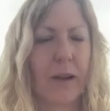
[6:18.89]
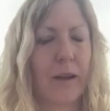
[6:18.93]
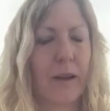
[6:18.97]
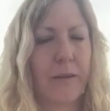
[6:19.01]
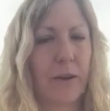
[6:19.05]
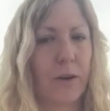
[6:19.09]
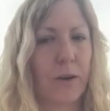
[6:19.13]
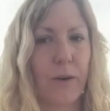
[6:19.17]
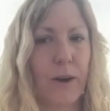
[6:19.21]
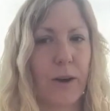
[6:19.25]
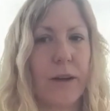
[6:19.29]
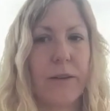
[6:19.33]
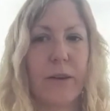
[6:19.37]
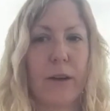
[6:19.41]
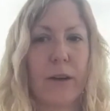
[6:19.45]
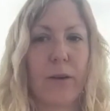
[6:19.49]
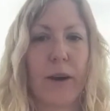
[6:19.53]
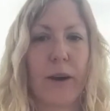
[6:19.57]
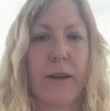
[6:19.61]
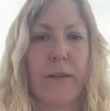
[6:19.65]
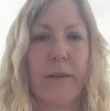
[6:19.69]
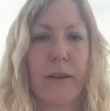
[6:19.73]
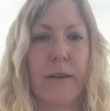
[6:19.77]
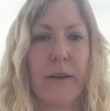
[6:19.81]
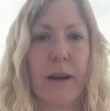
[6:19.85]
That's a crazy,
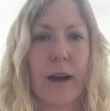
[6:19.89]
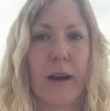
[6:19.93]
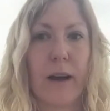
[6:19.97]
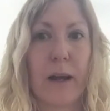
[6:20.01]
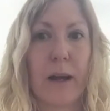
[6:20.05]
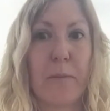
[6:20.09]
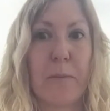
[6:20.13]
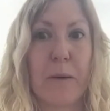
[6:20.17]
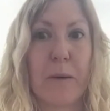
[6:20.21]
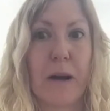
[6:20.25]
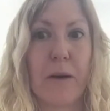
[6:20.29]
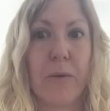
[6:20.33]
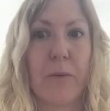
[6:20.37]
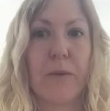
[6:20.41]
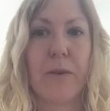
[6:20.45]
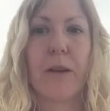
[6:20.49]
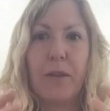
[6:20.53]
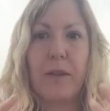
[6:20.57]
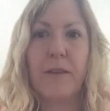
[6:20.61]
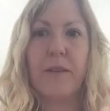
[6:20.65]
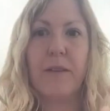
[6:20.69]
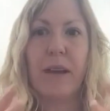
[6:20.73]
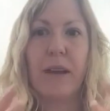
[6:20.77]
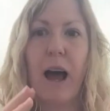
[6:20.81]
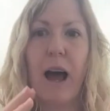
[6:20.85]
crazy tiny amount.
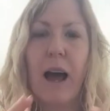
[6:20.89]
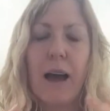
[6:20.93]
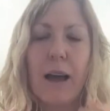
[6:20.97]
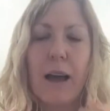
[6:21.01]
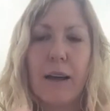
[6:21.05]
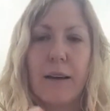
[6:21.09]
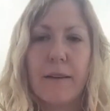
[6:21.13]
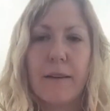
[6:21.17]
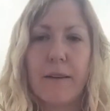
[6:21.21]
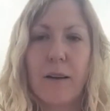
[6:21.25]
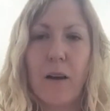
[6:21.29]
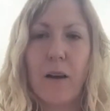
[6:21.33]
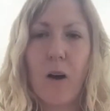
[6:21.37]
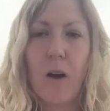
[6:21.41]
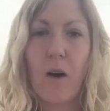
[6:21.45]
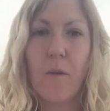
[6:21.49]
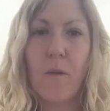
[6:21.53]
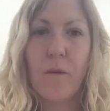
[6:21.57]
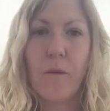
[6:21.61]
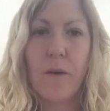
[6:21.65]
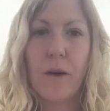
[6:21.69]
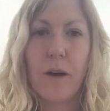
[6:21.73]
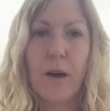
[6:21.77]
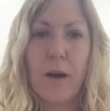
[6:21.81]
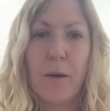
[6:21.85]
The size
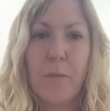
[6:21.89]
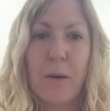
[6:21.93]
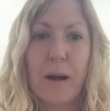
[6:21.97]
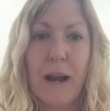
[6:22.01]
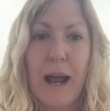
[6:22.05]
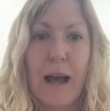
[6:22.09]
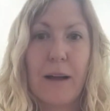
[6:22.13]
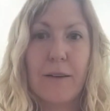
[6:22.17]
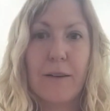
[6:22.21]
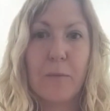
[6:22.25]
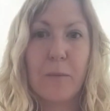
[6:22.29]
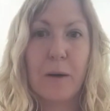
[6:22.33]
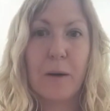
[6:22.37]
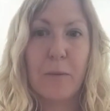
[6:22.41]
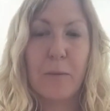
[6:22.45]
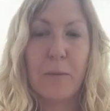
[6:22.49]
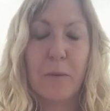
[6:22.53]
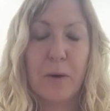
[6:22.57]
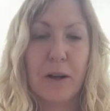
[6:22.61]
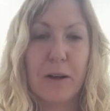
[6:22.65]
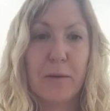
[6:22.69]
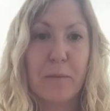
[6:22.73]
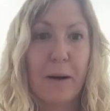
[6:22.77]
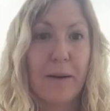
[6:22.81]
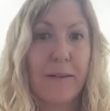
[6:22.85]
of an atom in your
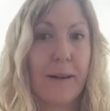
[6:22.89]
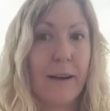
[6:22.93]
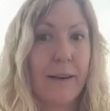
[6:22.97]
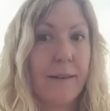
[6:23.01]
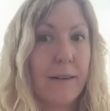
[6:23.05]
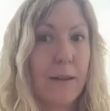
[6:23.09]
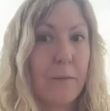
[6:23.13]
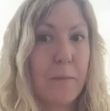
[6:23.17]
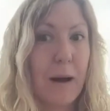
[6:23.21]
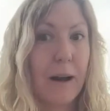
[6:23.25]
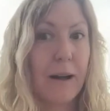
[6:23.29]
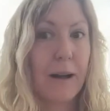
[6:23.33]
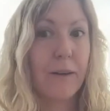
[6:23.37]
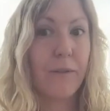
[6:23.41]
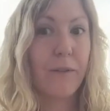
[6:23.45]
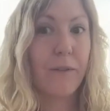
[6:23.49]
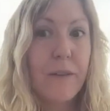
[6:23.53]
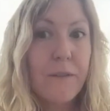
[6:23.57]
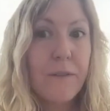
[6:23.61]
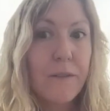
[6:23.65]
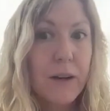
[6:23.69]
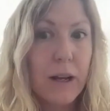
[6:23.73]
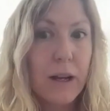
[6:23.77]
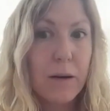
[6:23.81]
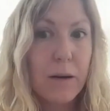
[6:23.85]
body is about 10 to the minus
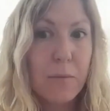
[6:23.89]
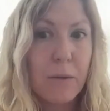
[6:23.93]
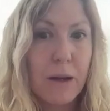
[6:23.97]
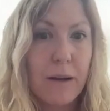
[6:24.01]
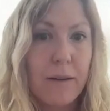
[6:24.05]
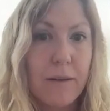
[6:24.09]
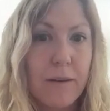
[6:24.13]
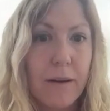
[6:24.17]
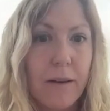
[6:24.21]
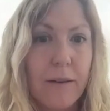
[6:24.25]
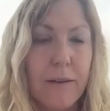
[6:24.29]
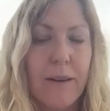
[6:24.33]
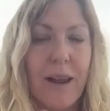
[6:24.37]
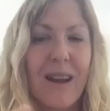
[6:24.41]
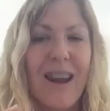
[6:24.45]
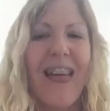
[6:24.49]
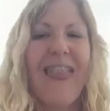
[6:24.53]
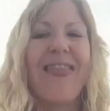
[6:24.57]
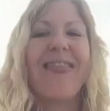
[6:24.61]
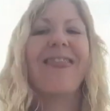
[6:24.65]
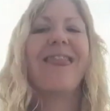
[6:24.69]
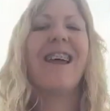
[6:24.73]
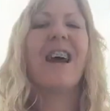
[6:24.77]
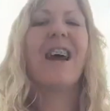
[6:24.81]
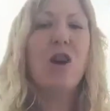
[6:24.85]
15 meters, and
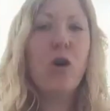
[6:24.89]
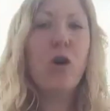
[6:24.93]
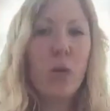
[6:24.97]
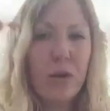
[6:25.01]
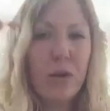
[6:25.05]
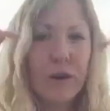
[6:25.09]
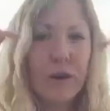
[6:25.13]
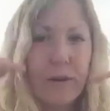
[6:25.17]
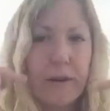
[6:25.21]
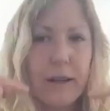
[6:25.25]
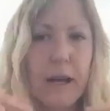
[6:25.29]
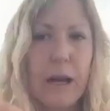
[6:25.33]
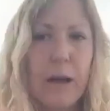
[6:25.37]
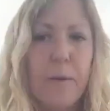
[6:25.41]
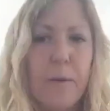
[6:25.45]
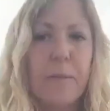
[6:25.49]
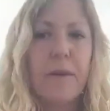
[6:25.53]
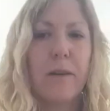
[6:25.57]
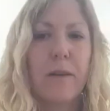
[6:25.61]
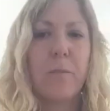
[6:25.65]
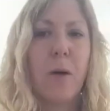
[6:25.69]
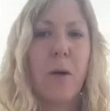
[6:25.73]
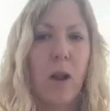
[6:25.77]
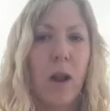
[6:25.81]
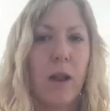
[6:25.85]
1,000
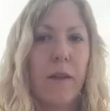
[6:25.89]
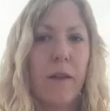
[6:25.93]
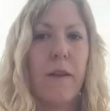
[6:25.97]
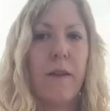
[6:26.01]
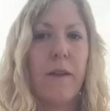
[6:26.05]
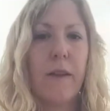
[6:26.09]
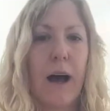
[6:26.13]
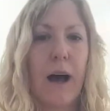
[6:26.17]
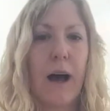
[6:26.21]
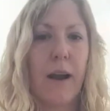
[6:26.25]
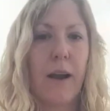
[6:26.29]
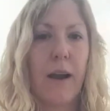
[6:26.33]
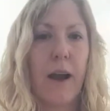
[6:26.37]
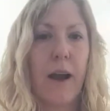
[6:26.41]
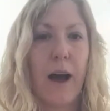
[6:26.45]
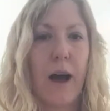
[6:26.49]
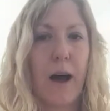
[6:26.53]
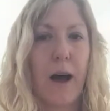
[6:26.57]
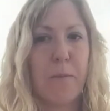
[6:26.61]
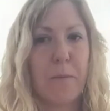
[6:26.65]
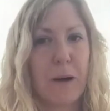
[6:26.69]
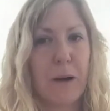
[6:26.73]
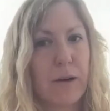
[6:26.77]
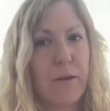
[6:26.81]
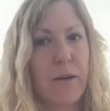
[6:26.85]
times smaller than that
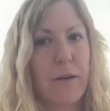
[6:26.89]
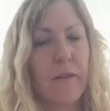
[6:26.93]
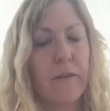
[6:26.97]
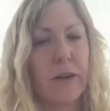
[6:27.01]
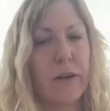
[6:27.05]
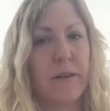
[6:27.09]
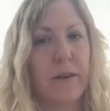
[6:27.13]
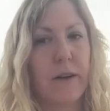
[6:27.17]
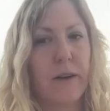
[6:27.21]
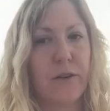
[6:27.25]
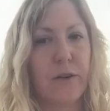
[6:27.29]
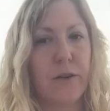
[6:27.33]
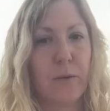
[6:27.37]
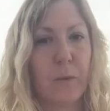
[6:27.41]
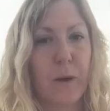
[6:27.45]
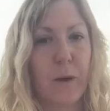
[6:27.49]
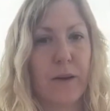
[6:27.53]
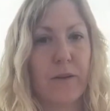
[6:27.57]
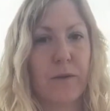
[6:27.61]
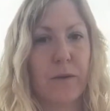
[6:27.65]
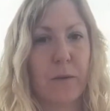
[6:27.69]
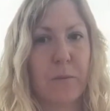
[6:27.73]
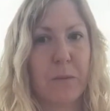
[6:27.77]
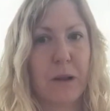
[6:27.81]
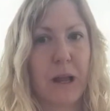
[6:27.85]
are my gravitational
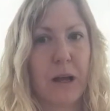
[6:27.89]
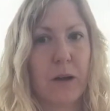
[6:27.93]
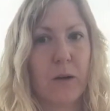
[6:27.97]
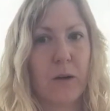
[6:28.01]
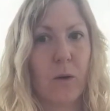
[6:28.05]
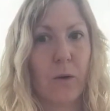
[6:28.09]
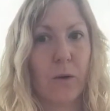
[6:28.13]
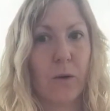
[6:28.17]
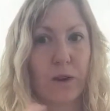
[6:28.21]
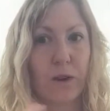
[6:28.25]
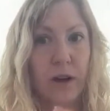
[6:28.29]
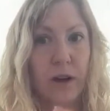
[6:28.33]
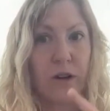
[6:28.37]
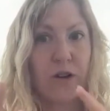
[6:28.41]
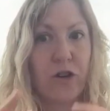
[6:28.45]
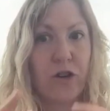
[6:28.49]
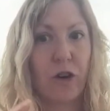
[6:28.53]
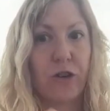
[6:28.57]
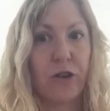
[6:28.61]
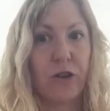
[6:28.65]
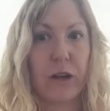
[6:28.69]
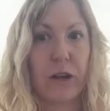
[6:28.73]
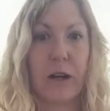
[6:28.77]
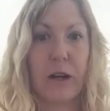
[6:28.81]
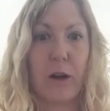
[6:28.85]
waves from black holes that are
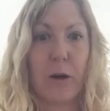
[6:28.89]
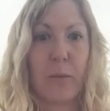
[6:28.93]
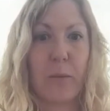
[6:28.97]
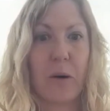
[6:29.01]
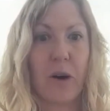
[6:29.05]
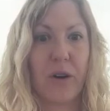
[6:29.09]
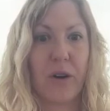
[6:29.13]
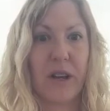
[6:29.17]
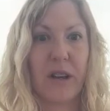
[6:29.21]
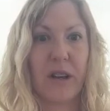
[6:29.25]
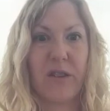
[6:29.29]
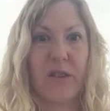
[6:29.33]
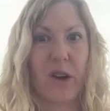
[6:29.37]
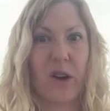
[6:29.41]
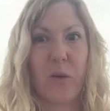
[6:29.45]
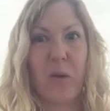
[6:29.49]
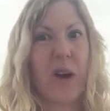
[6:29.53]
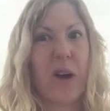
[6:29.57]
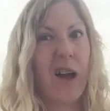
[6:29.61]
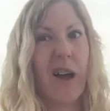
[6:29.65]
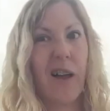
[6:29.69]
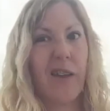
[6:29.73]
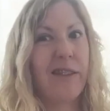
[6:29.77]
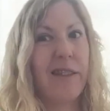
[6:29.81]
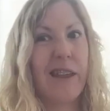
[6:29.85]
jostling your body.
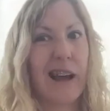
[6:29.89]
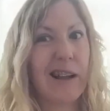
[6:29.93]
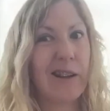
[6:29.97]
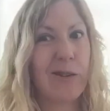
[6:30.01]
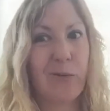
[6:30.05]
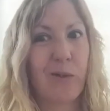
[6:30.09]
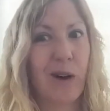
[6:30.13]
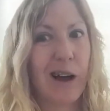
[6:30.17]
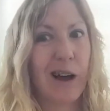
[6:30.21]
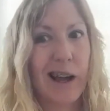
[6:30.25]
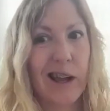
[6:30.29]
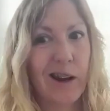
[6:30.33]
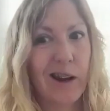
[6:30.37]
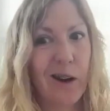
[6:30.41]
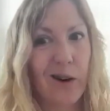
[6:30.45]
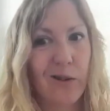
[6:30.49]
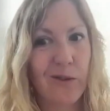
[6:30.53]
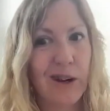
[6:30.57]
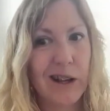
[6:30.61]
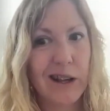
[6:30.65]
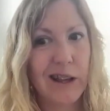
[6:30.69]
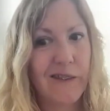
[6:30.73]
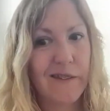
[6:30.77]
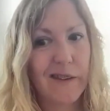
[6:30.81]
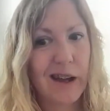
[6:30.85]
So that's why you're not
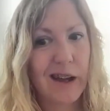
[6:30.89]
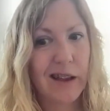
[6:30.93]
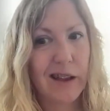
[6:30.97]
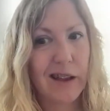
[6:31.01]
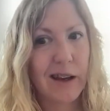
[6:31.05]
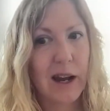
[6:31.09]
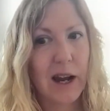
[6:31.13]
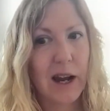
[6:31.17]
really feeling